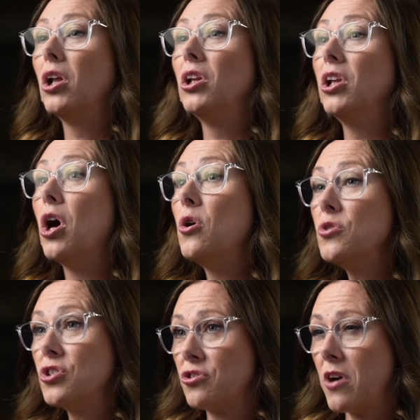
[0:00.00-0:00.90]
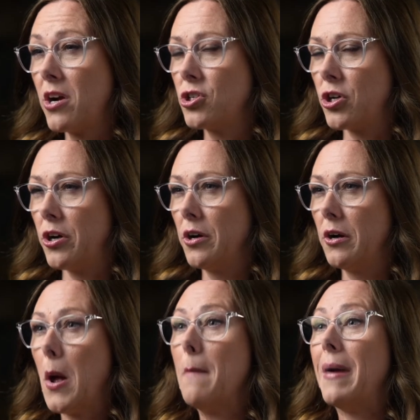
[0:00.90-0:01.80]
Low structure
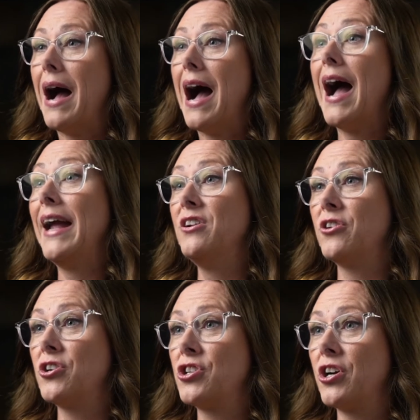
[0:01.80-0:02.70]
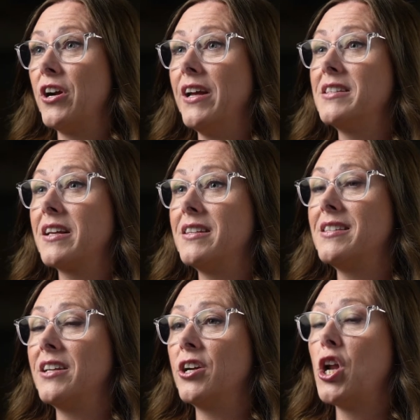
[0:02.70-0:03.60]
but high nurture is
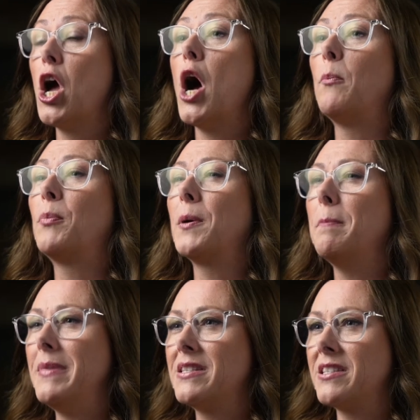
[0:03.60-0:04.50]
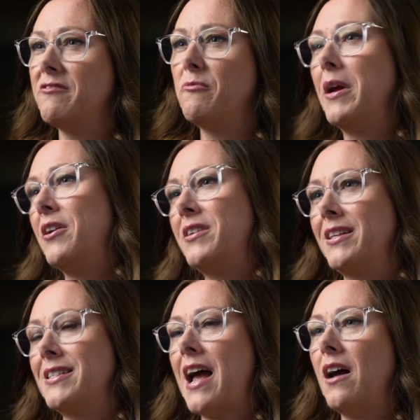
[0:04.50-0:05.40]
considered a permissive
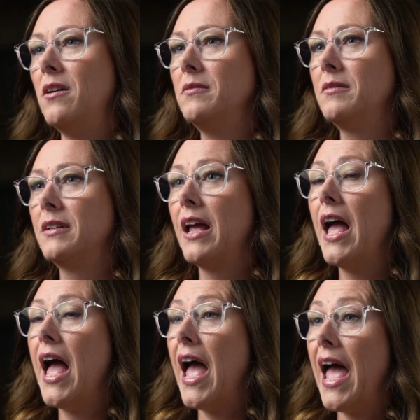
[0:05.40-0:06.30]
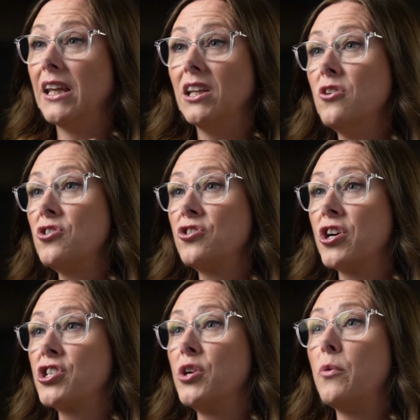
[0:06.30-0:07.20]
parenting style. And low
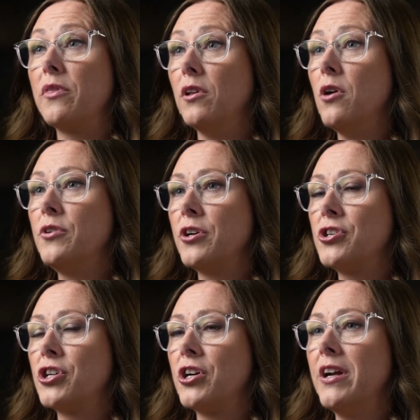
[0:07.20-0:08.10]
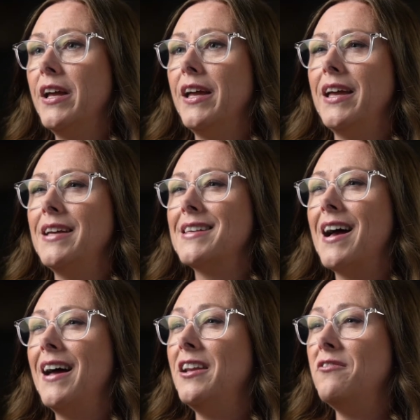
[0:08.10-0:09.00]
structure with low nurture is
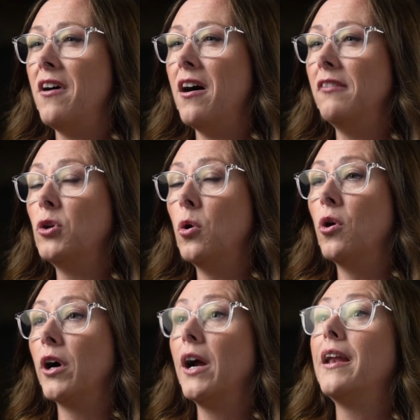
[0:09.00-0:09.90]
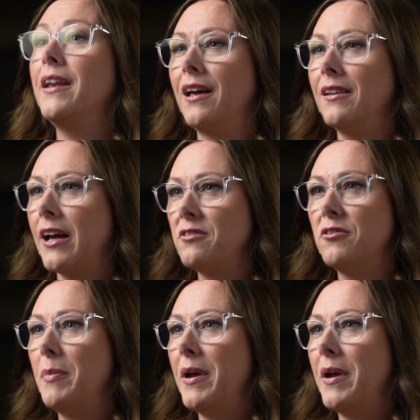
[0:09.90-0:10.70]
uninvolved or neglectful